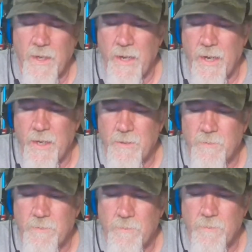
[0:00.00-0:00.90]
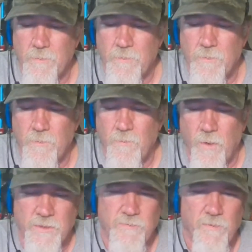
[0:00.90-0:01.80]
And
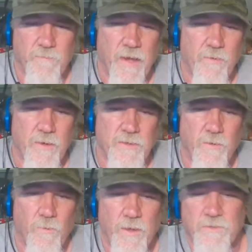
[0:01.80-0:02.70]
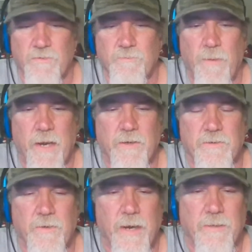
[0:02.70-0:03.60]
one's for veterans and one's for
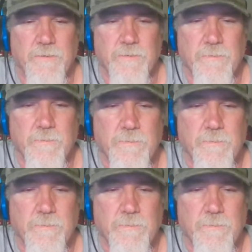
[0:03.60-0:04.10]
bikers' rights.